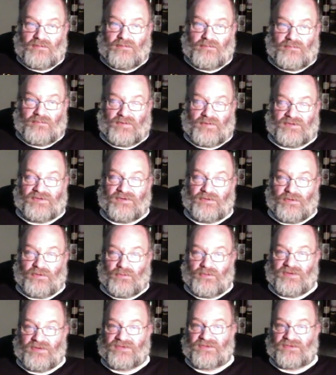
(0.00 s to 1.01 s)
But, you know,
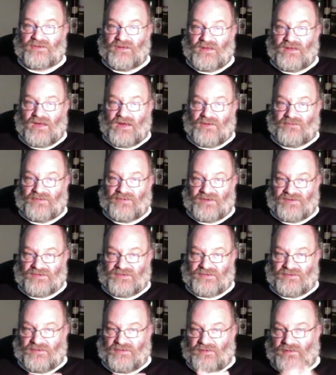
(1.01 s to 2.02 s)
we still have
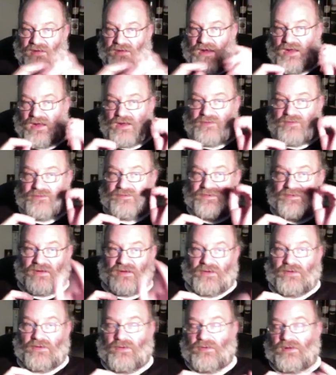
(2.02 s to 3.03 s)
this live
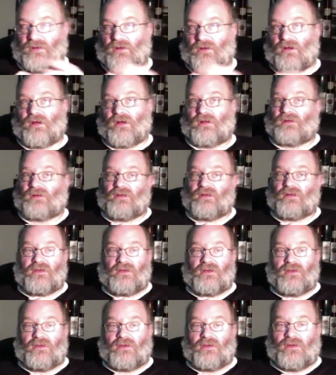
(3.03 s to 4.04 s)
thing going on
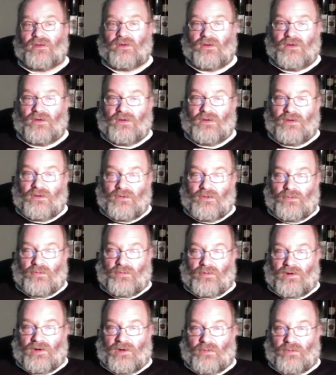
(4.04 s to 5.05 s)

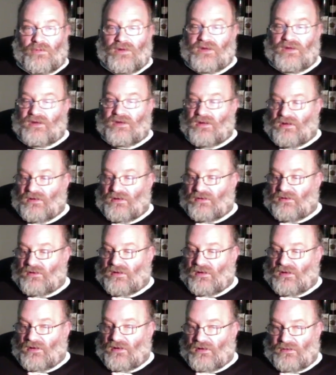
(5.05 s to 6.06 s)
where we
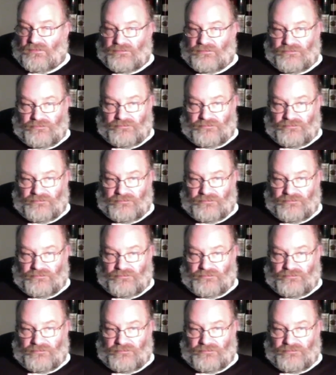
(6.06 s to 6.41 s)
can